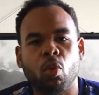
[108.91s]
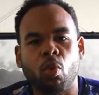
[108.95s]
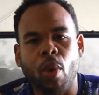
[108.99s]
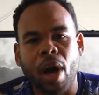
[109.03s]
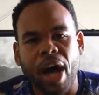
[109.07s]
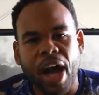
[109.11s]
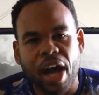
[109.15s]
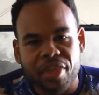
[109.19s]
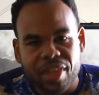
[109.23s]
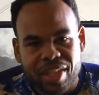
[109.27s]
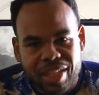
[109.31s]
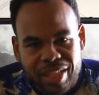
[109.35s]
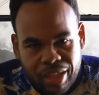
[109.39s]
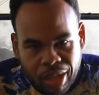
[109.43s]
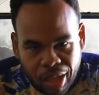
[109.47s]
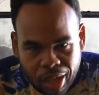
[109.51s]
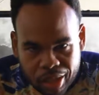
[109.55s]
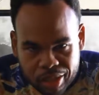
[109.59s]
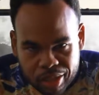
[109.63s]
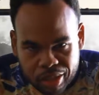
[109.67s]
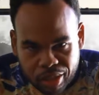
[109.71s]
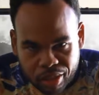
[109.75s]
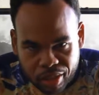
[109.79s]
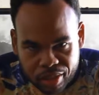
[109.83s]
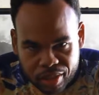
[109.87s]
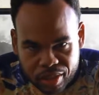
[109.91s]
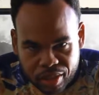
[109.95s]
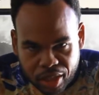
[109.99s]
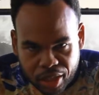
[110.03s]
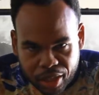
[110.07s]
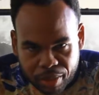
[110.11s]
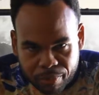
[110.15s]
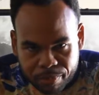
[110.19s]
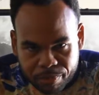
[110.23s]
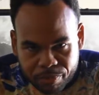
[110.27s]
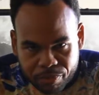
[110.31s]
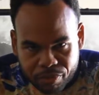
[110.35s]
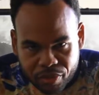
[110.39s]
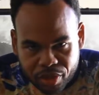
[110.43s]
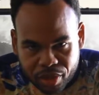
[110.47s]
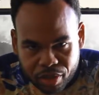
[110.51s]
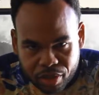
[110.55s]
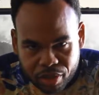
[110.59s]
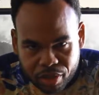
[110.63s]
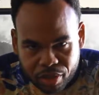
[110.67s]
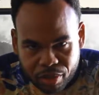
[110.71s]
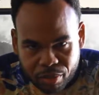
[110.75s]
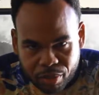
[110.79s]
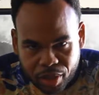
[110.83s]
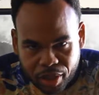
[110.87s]
Why are the socks still the same?
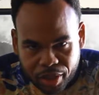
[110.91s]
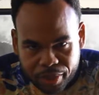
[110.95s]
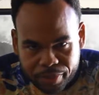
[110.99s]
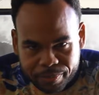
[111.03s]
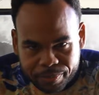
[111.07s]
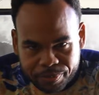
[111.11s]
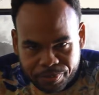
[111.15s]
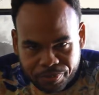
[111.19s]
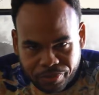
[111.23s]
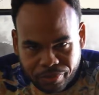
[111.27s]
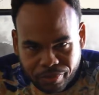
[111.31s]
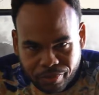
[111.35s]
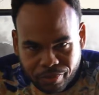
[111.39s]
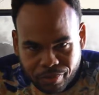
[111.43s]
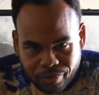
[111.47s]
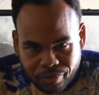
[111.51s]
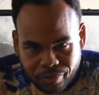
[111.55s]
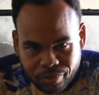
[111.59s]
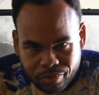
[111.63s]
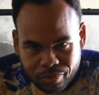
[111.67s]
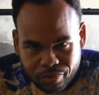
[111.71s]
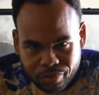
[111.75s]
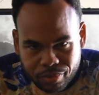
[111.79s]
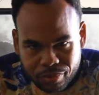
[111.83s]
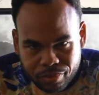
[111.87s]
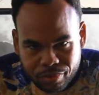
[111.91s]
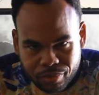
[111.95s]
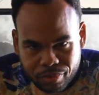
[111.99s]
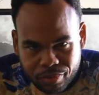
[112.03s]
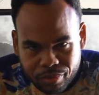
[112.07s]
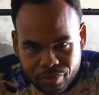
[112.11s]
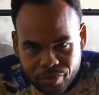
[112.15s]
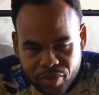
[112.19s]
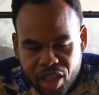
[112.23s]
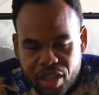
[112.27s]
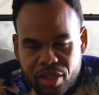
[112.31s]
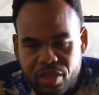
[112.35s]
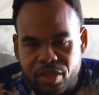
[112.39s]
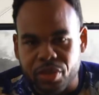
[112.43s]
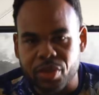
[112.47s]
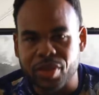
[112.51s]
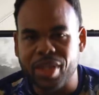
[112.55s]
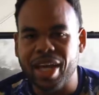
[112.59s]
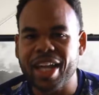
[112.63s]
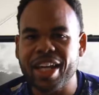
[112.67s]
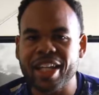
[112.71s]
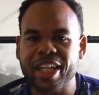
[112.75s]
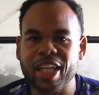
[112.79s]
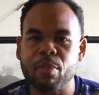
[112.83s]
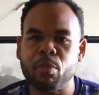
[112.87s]
Okay? So you
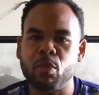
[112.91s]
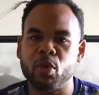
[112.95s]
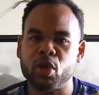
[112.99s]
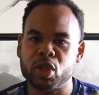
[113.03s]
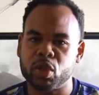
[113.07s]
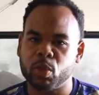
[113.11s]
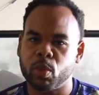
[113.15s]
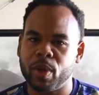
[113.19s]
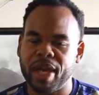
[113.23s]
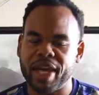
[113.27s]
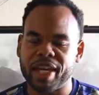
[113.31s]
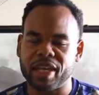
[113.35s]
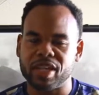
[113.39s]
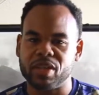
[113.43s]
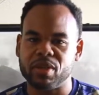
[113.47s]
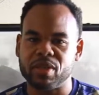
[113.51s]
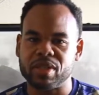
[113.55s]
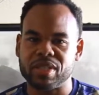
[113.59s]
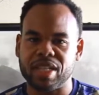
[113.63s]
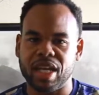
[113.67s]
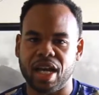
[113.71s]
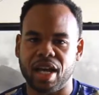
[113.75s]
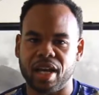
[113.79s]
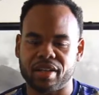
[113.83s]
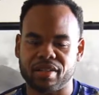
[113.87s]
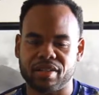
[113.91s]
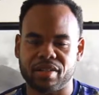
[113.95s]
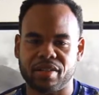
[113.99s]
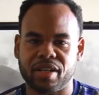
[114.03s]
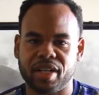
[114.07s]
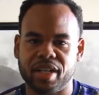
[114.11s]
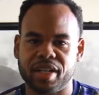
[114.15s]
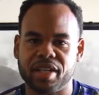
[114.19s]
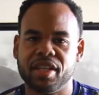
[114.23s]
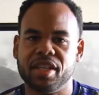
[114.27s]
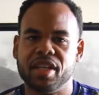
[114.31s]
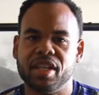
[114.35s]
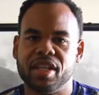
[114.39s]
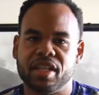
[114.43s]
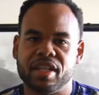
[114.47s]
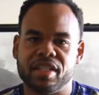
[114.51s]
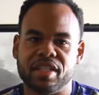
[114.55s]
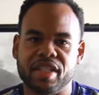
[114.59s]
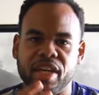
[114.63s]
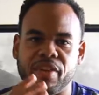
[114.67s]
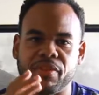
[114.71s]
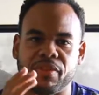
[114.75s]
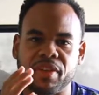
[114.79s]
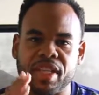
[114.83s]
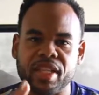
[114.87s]
got to get more swag in those socks, all right?
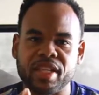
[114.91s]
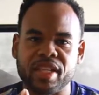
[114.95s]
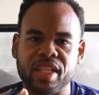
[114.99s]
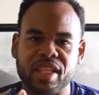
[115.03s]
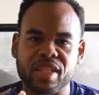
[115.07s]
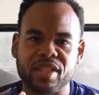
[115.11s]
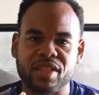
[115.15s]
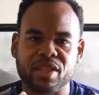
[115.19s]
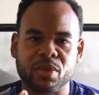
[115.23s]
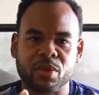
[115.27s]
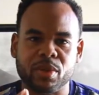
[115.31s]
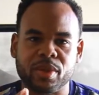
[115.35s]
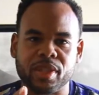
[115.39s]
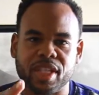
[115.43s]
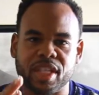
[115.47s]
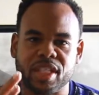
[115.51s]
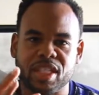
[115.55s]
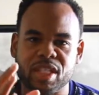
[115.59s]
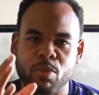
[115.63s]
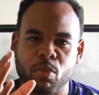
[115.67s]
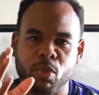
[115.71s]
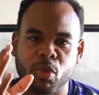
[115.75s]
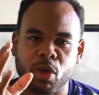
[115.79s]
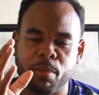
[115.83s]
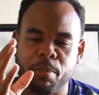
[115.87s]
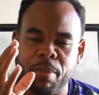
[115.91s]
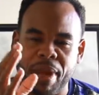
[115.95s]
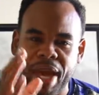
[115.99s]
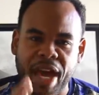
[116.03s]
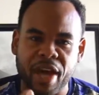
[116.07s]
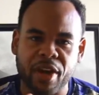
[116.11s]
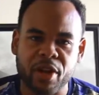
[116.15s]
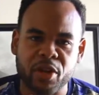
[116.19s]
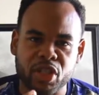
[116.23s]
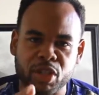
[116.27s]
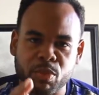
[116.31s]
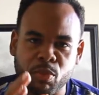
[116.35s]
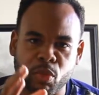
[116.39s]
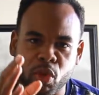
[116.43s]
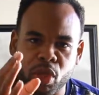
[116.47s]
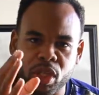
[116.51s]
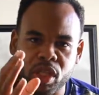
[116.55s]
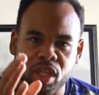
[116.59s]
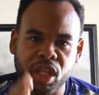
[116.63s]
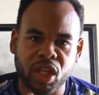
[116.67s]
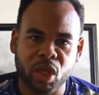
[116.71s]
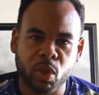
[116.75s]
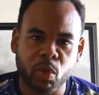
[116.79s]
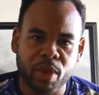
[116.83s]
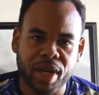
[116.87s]
Definitely need to get some more patterns, some more
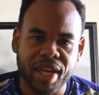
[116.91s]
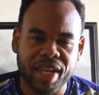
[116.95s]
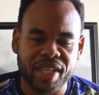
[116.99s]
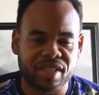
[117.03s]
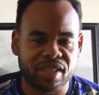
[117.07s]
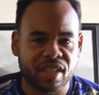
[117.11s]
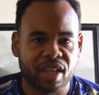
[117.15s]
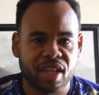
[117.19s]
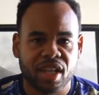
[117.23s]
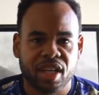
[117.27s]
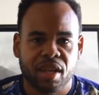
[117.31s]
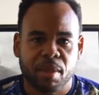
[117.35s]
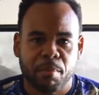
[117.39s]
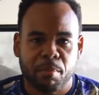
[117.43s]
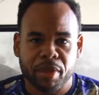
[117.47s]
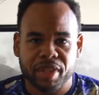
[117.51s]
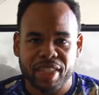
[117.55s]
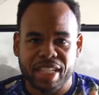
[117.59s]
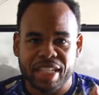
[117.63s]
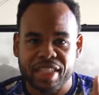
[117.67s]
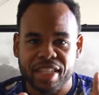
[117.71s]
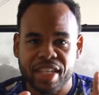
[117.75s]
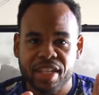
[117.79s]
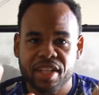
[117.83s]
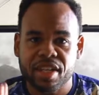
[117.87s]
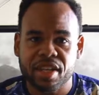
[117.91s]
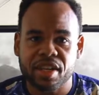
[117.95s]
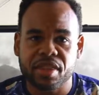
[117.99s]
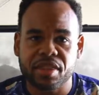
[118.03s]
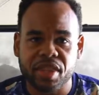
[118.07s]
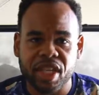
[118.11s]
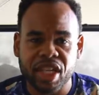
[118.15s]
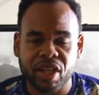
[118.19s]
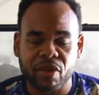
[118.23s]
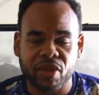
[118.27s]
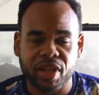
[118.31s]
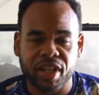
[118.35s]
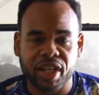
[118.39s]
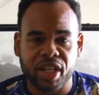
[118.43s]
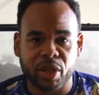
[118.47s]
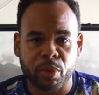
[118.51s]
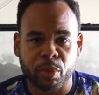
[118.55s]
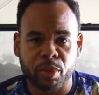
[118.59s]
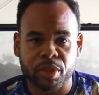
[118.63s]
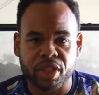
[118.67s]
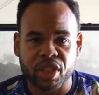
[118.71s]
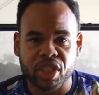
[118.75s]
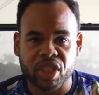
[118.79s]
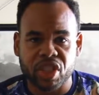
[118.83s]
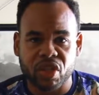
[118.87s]
colorways, but they did their thing right here
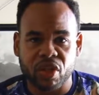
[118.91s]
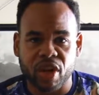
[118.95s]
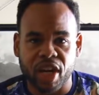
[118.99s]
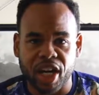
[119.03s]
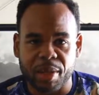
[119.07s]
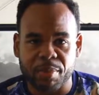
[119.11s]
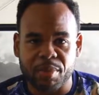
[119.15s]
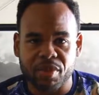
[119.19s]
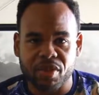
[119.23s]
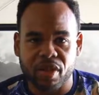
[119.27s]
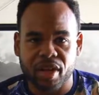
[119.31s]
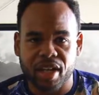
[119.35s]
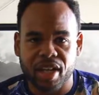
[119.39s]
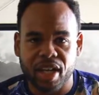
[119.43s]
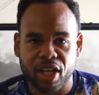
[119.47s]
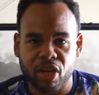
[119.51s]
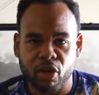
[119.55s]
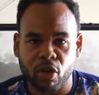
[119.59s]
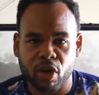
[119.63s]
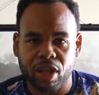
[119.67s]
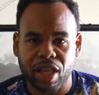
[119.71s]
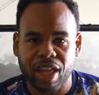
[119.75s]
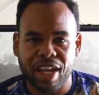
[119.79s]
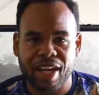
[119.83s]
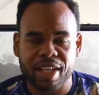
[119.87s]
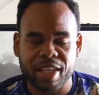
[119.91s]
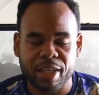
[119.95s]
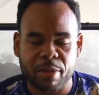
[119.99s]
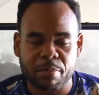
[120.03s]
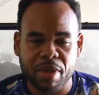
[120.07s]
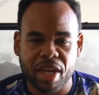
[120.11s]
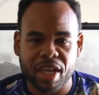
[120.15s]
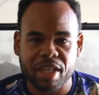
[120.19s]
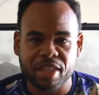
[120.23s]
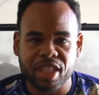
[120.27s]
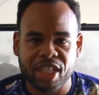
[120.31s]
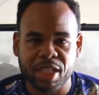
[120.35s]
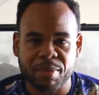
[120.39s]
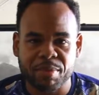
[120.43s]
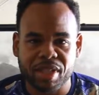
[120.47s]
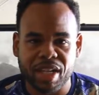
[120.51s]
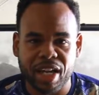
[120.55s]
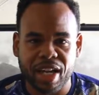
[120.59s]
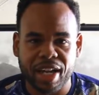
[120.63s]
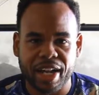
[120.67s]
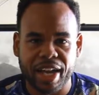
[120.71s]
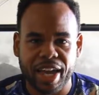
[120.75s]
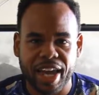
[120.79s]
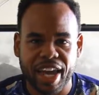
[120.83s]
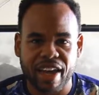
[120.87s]
with these stripes, right? I know a lot of NBA teams
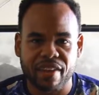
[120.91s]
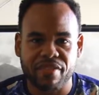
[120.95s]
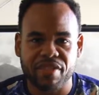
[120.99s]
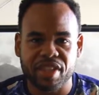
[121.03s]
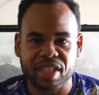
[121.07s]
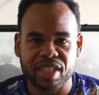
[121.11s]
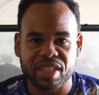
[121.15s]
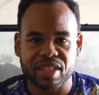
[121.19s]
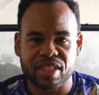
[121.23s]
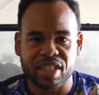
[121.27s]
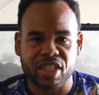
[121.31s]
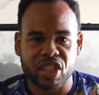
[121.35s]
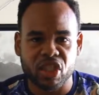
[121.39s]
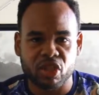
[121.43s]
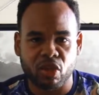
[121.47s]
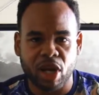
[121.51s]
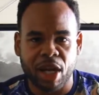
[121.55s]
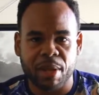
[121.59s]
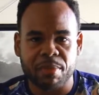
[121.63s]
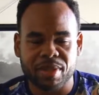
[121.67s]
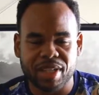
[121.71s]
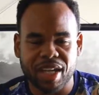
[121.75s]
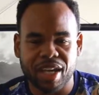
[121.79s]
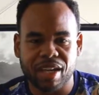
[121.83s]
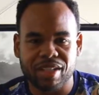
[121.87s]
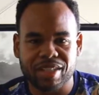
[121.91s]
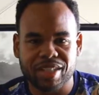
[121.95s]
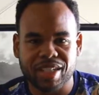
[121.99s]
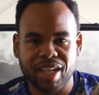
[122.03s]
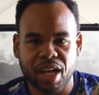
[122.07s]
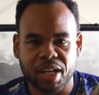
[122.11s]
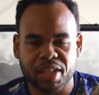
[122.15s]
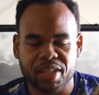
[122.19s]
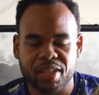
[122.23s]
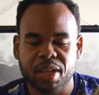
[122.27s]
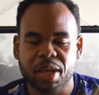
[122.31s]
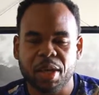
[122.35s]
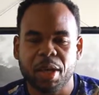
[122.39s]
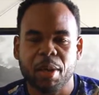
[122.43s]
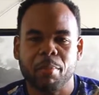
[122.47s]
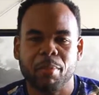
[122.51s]
kind of have these stripe style socks,